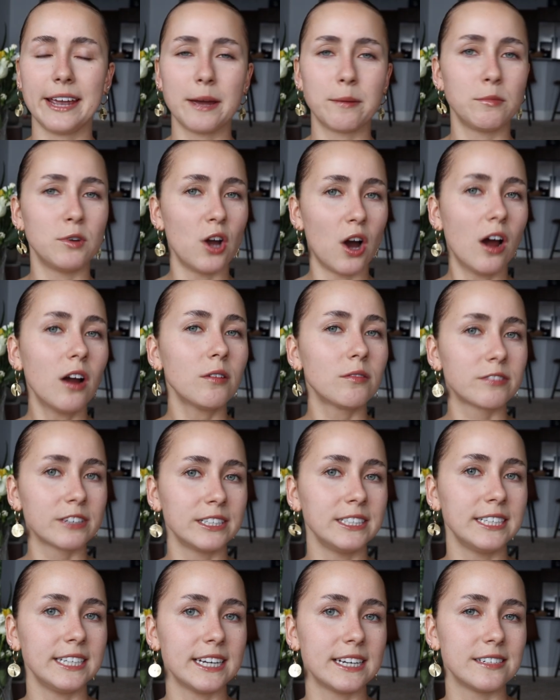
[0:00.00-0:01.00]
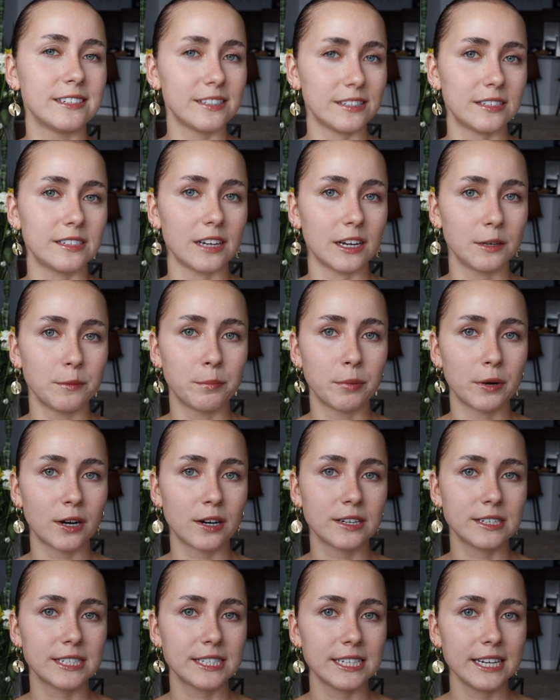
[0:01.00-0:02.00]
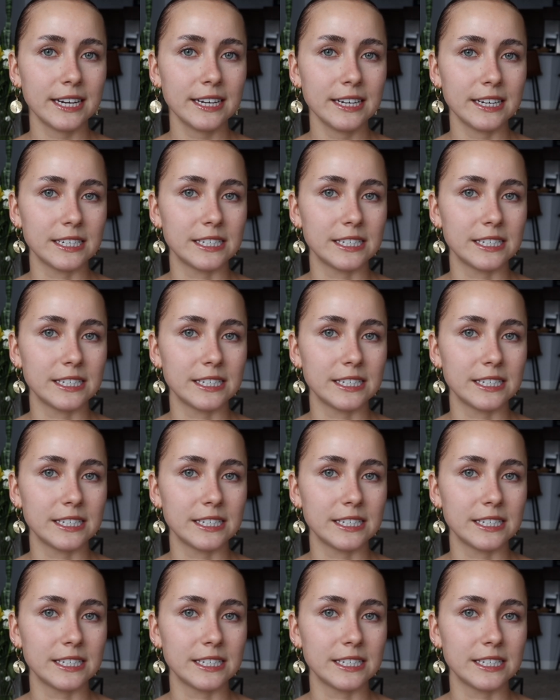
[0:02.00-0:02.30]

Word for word: am not really a stud person,